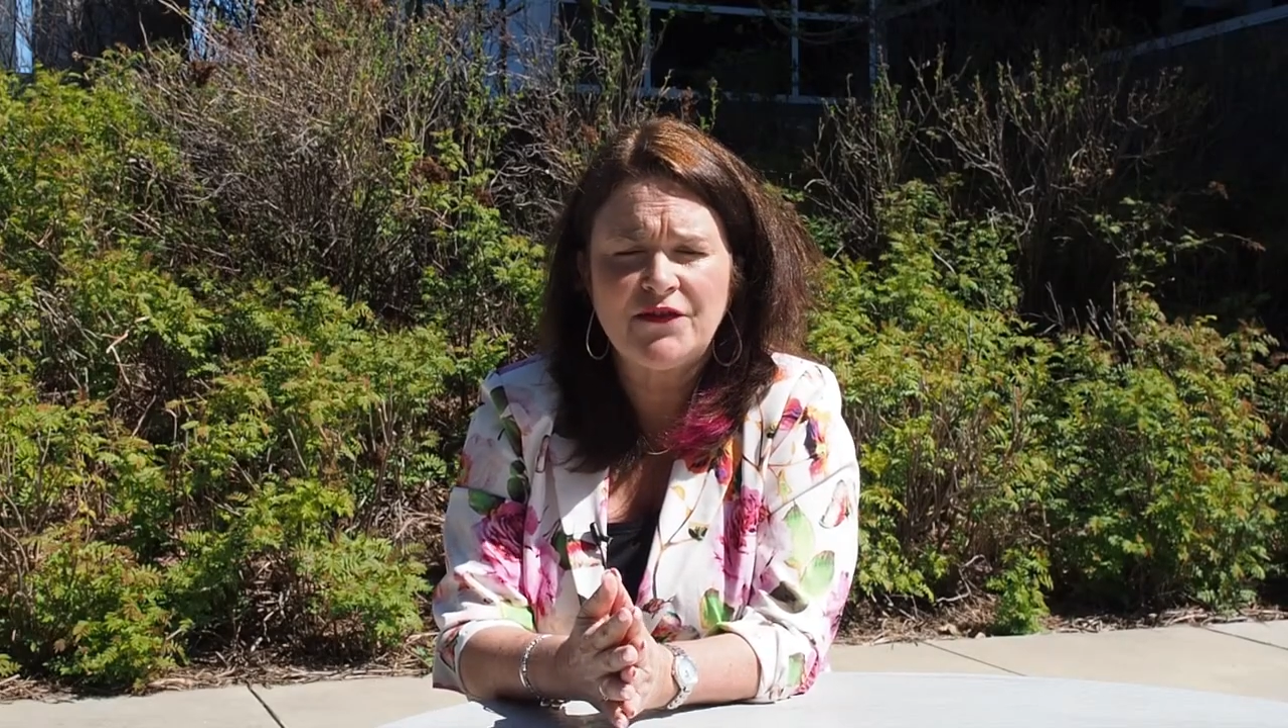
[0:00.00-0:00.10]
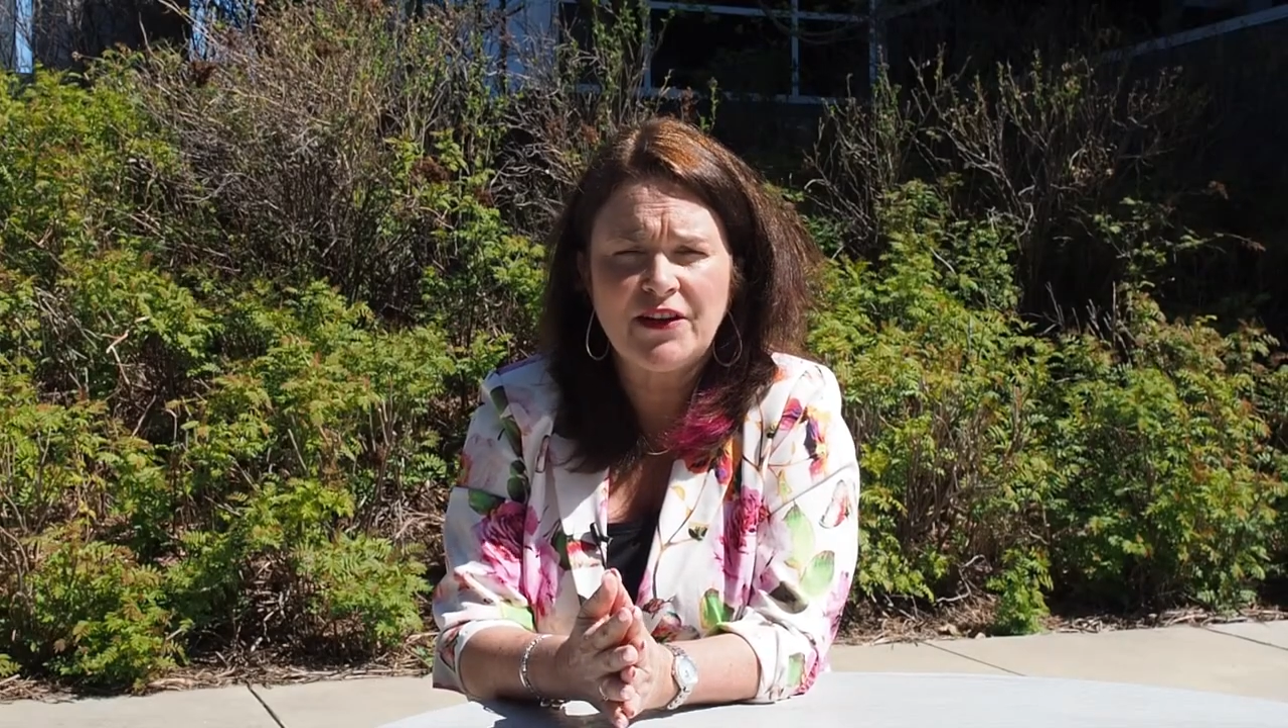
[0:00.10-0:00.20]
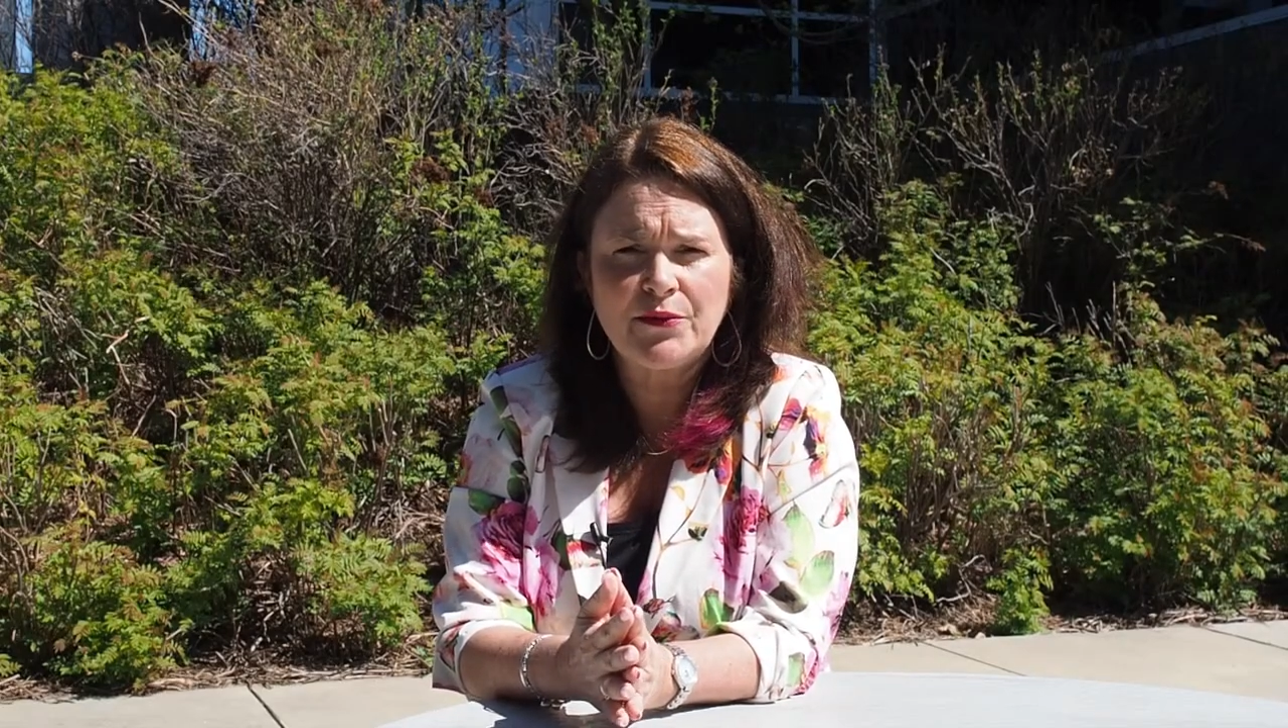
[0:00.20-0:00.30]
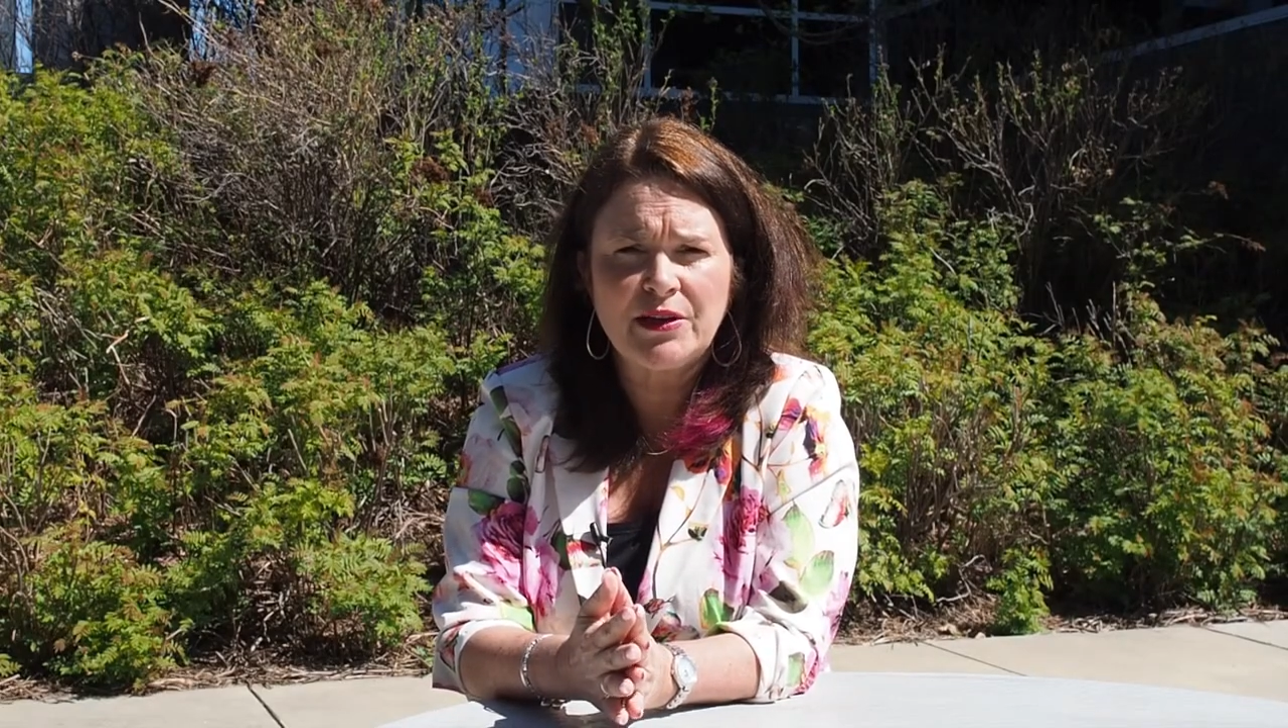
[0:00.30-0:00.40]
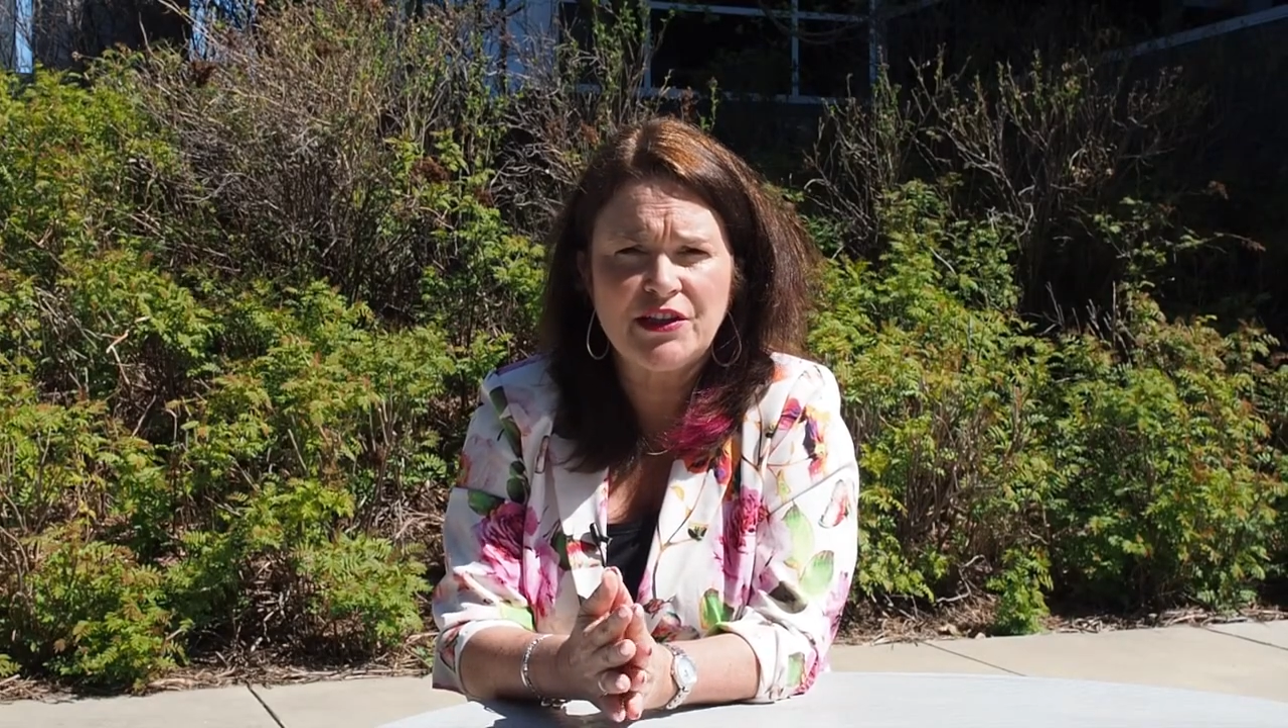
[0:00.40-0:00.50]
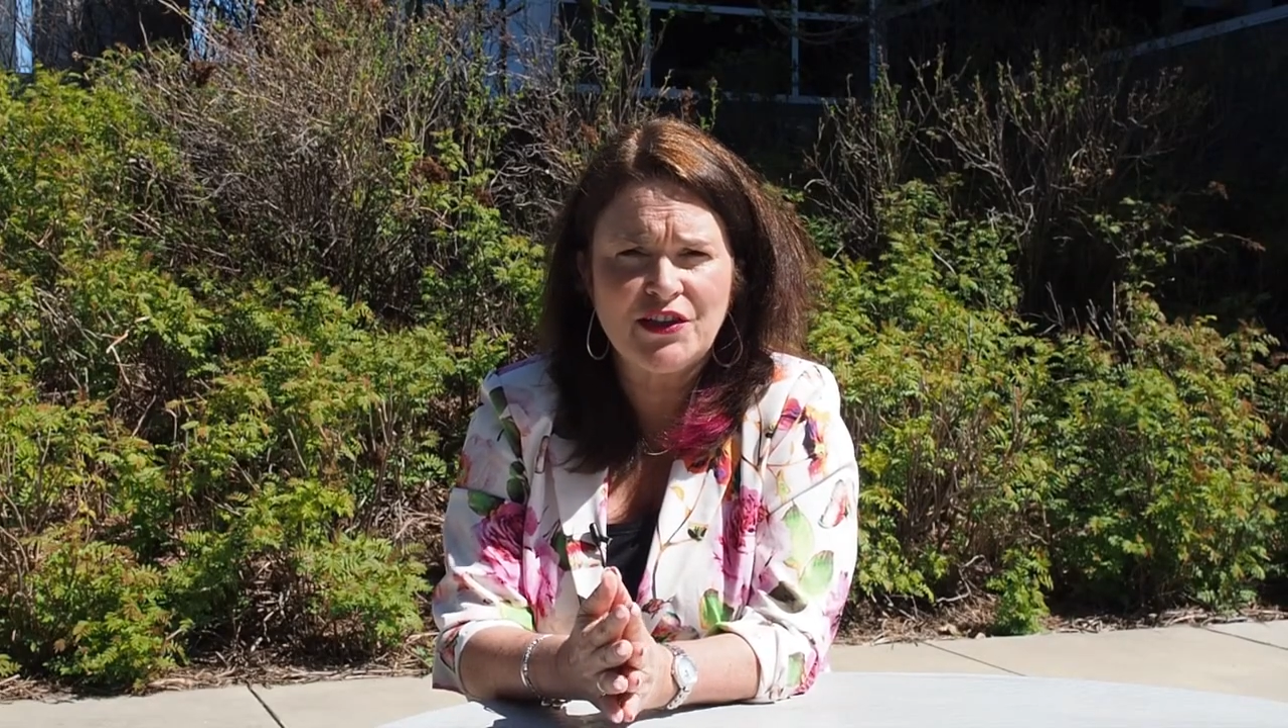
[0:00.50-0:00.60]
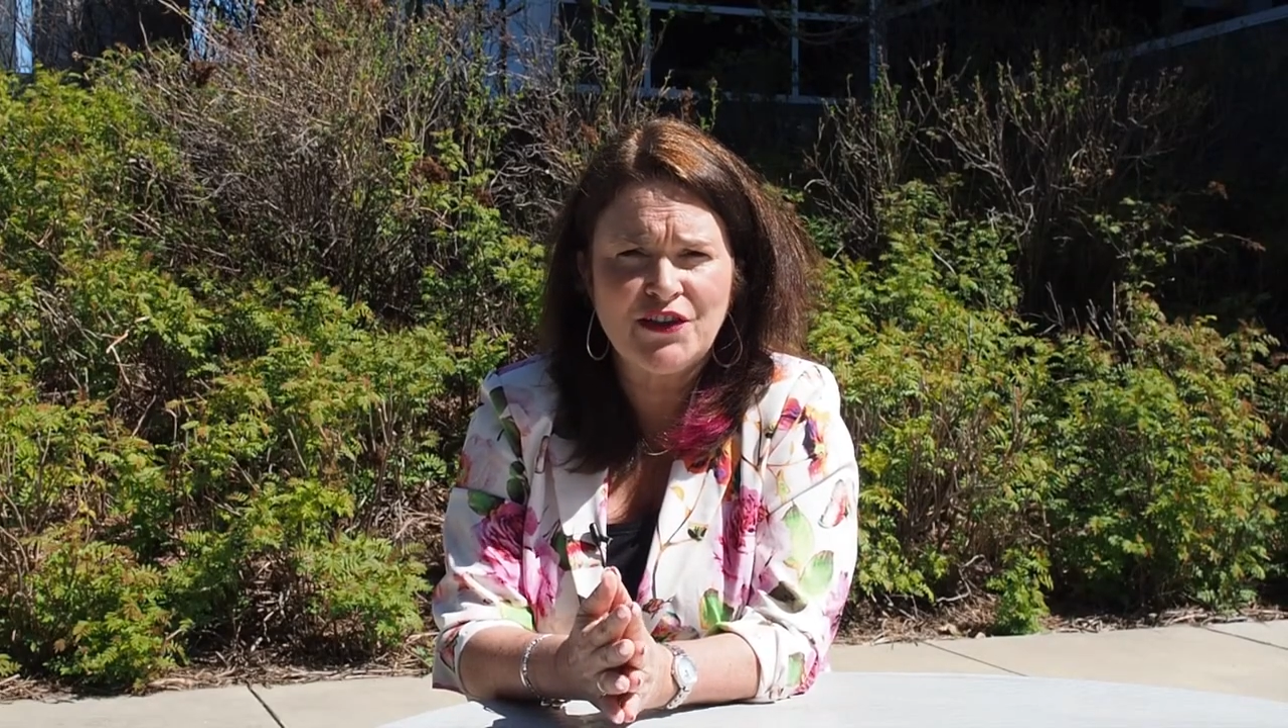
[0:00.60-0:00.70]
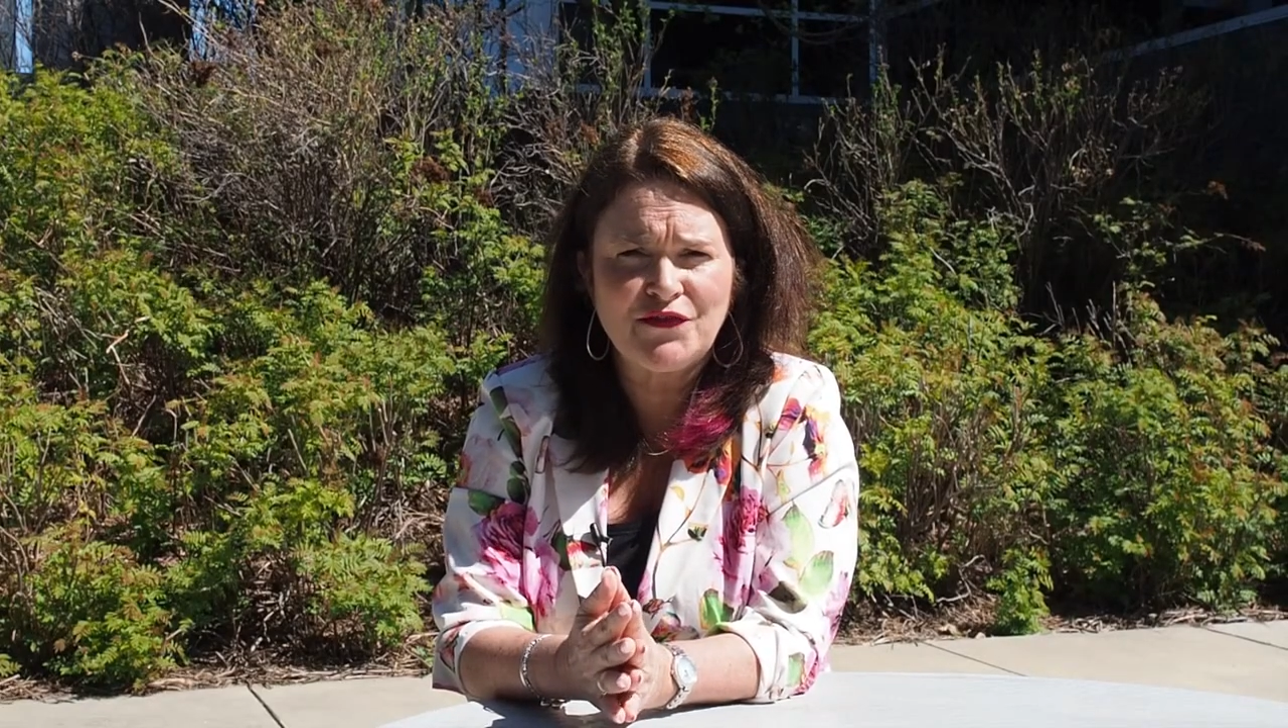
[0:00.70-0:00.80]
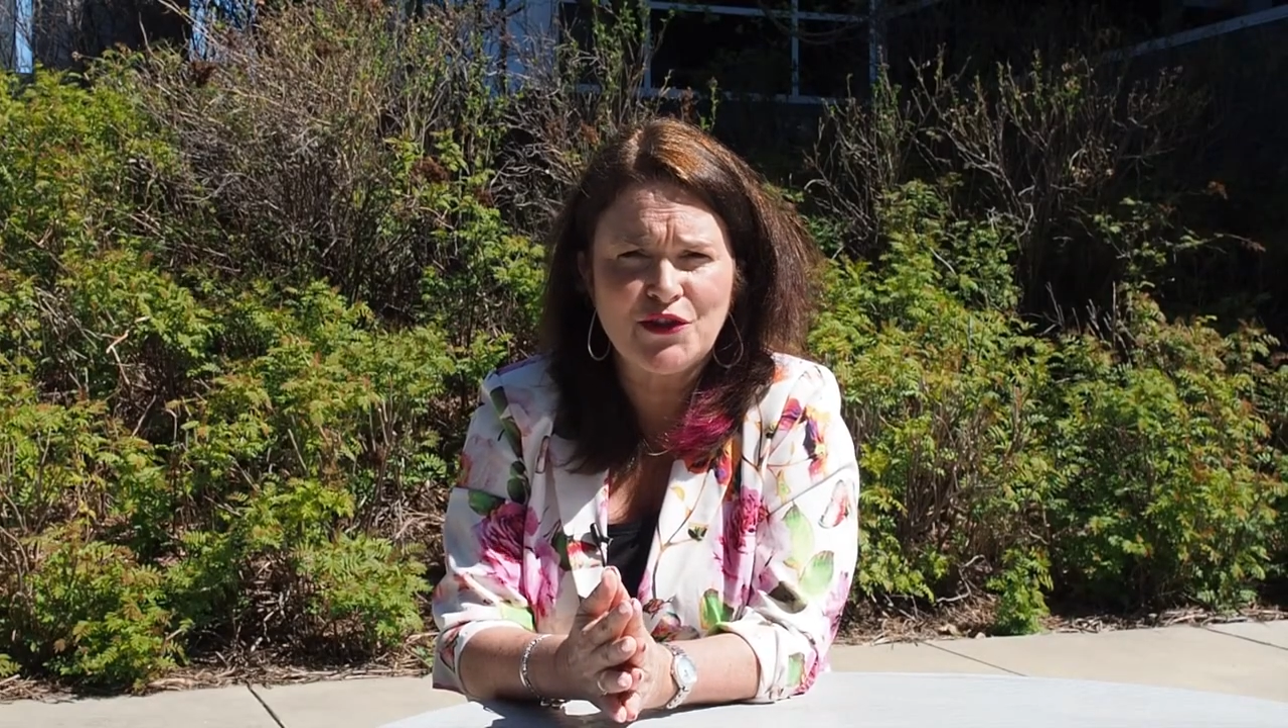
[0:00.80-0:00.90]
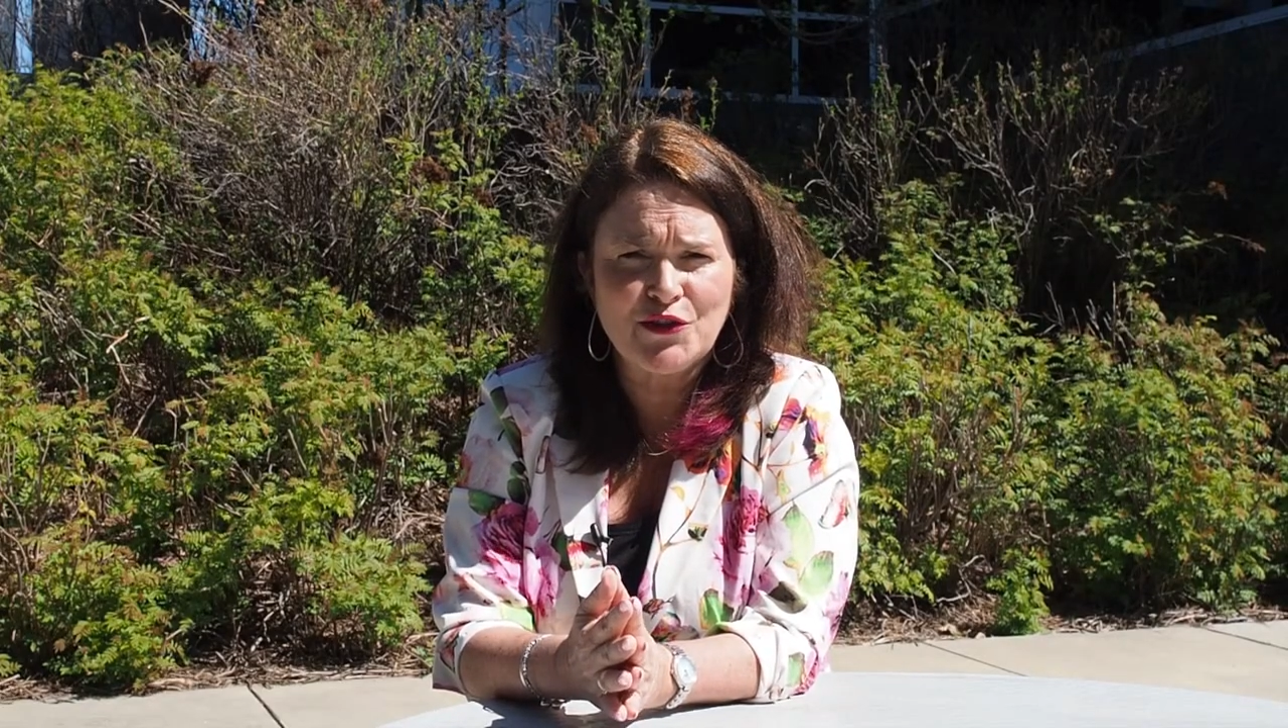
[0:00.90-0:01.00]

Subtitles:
Federation of